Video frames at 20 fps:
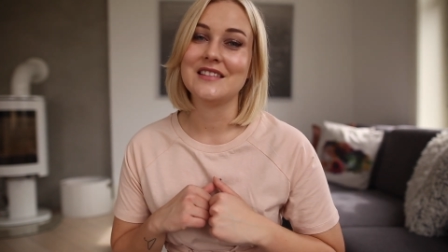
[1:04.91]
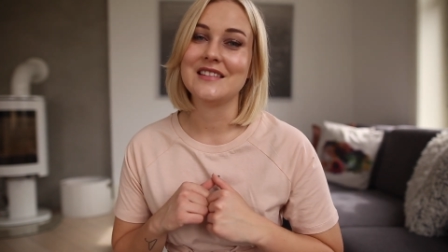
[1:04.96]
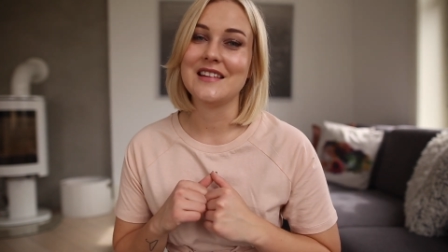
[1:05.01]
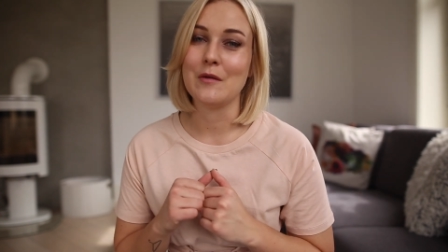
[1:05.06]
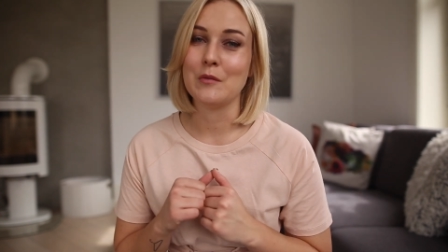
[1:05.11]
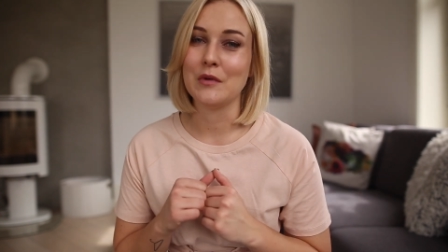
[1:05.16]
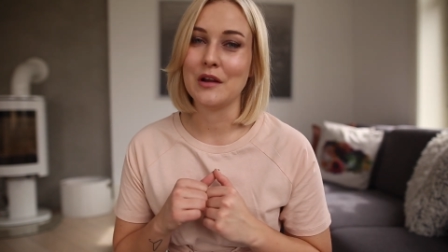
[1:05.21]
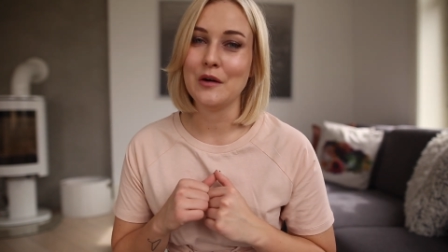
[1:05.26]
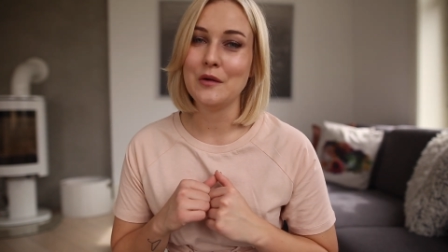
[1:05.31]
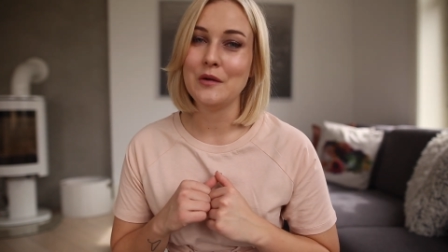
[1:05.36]

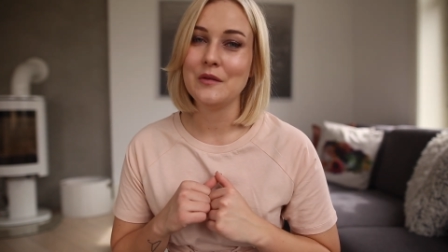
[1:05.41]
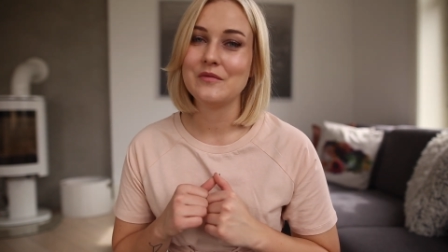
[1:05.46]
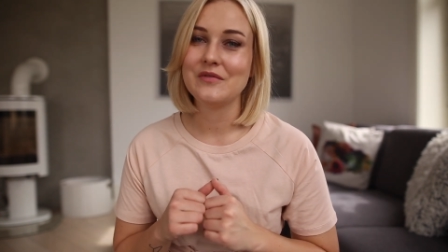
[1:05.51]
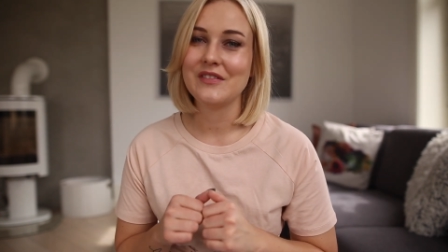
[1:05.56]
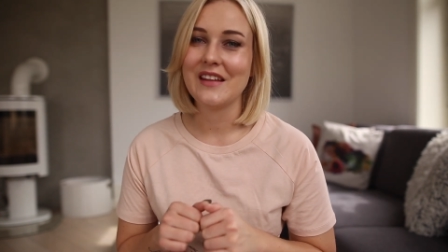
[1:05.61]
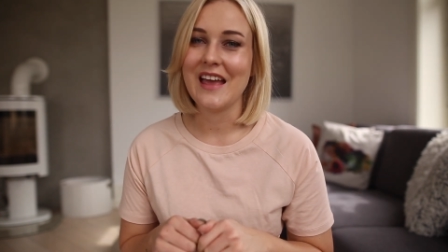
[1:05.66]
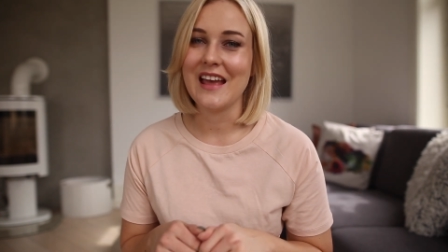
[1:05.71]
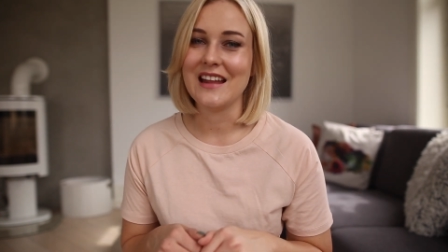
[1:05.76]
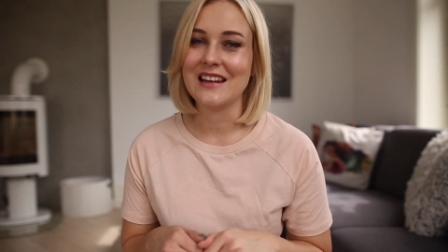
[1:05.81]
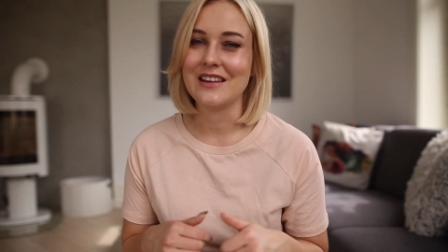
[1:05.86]
down below
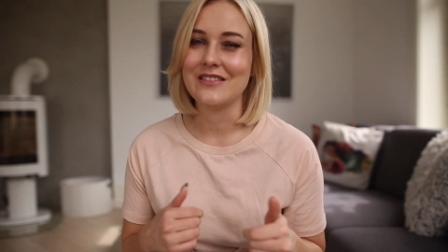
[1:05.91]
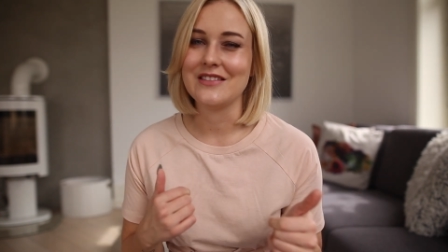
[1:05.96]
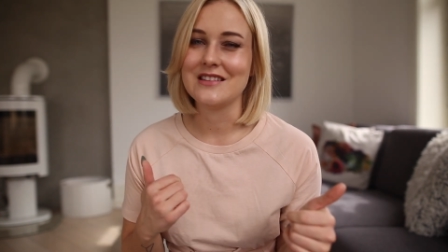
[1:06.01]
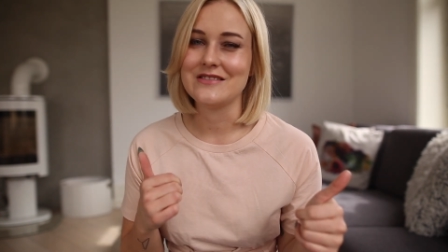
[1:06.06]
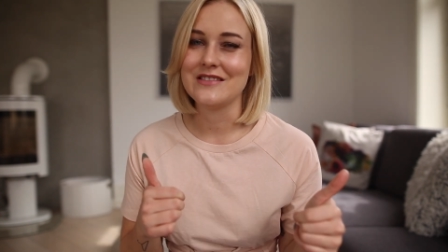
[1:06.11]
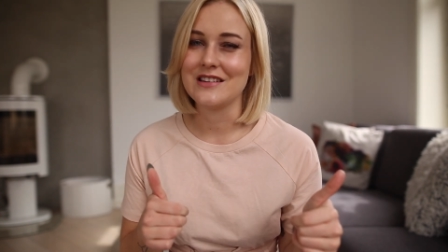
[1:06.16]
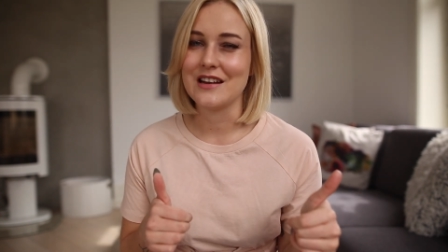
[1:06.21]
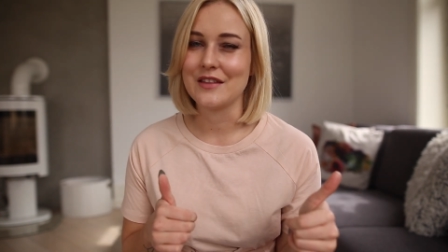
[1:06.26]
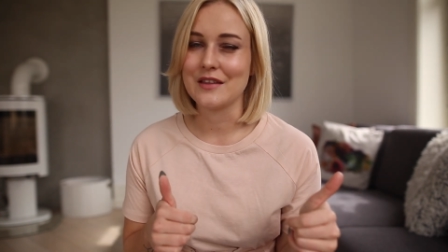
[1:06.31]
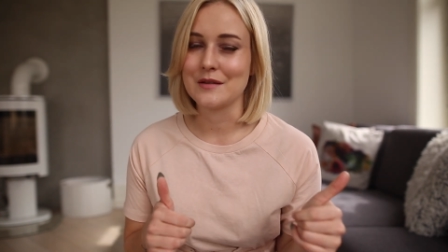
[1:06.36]
and give
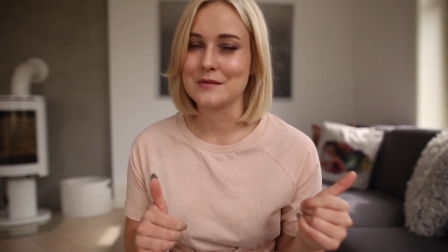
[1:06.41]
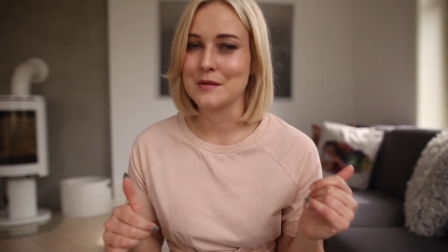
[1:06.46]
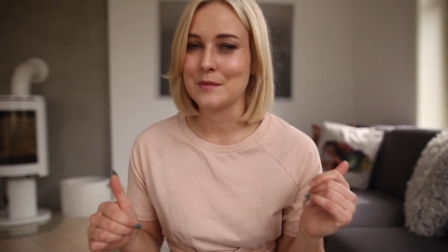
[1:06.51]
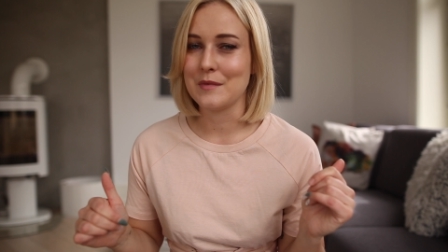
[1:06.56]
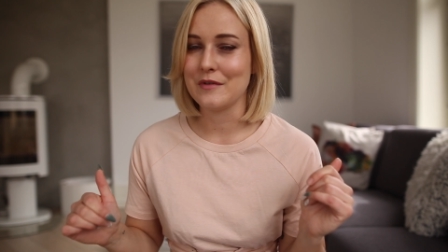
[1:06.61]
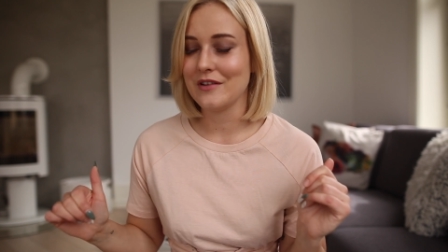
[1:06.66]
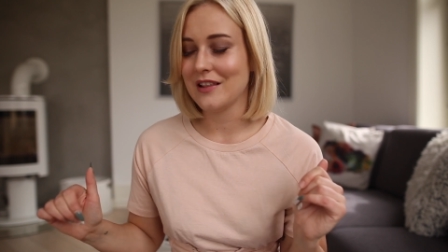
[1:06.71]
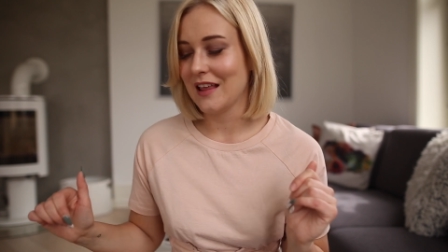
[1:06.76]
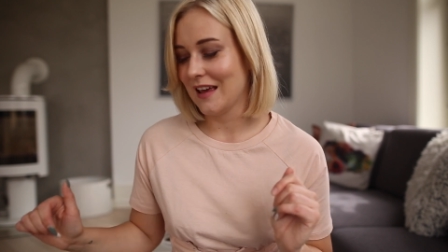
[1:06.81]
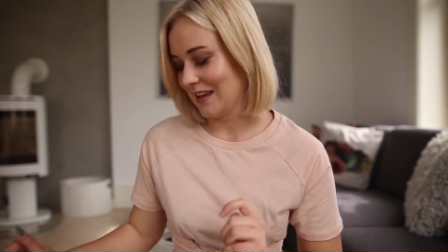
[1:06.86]
this video a thumbs
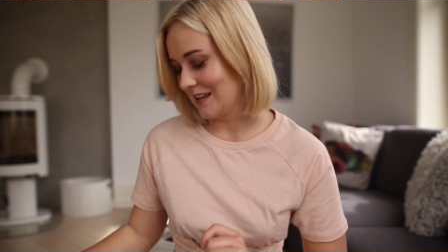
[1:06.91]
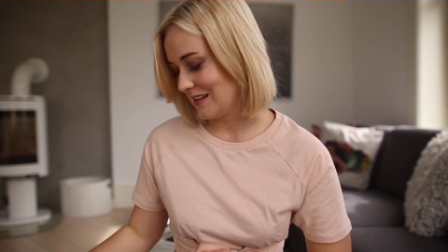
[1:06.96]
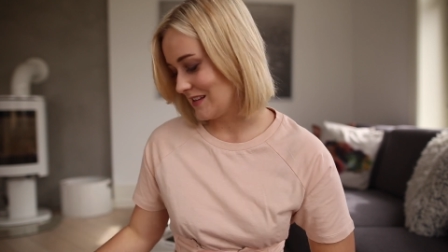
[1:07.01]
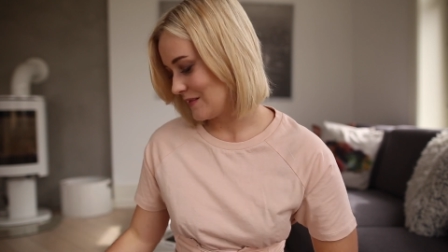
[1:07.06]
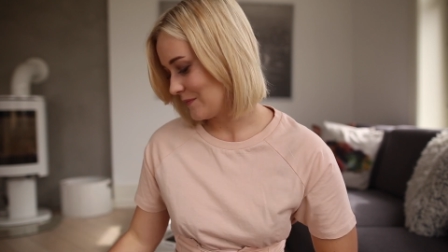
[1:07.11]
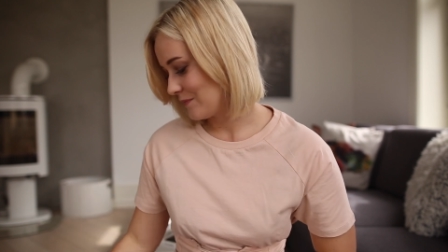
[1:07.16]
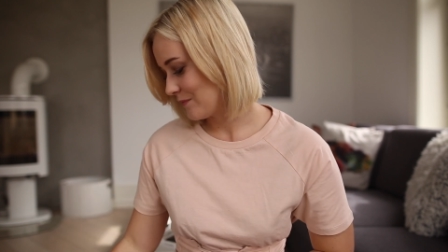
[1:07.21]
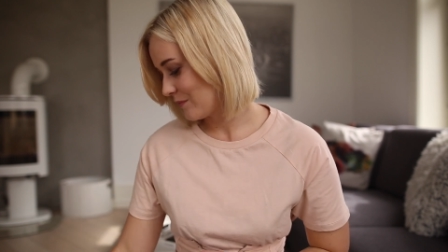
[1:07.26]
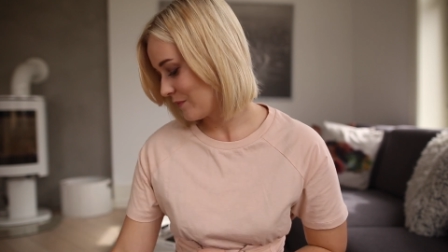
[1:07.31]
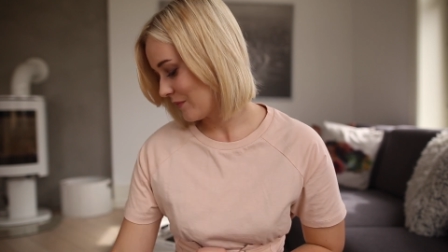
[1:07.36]
up if you like it.